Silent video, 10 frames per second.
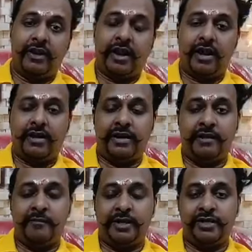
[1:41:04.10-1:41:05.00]
and
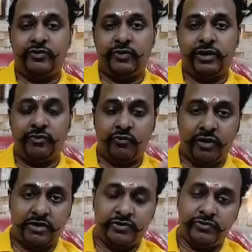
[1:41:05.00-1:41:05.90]
an MPT student who
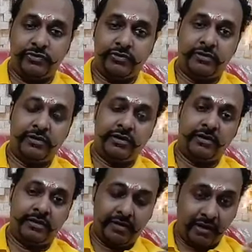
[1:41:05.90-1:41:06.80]
wants to
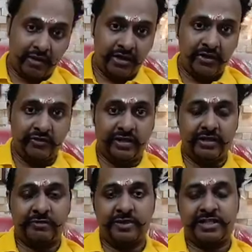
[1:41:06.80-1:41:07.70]
learn according to their
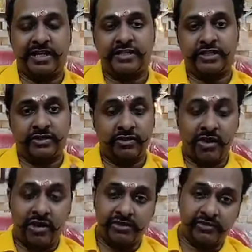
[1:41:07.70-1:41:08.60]
specialization
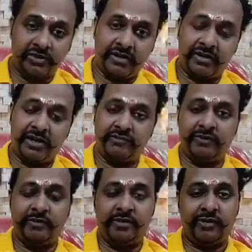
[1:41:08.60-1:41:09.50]
also can learn
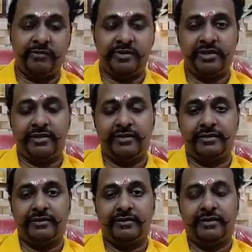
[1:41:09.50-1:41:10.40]
from AOMPT
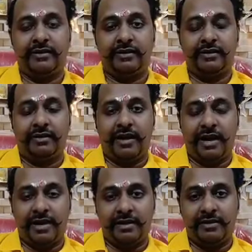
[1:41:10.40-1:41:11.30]

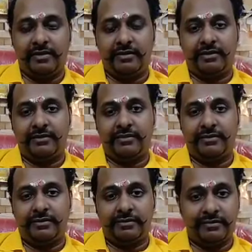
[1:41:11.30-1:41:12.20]
and
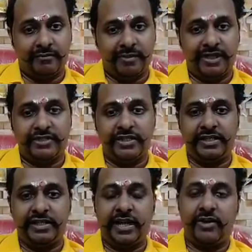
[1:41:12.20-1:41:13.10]
the
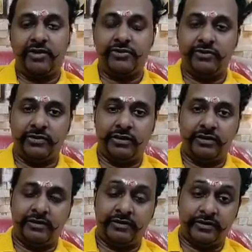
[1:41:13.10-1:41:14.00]
PhDs can also
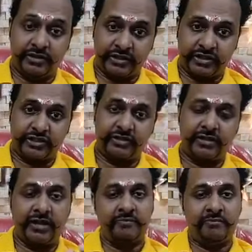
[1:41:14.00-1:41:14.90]
learn research
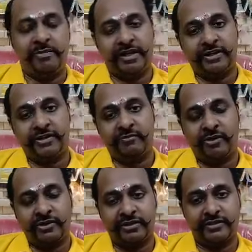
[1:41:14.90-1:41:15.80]
and publication
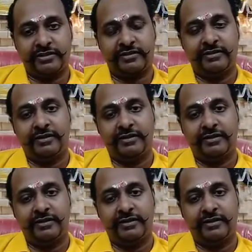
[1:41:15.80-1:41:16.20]
process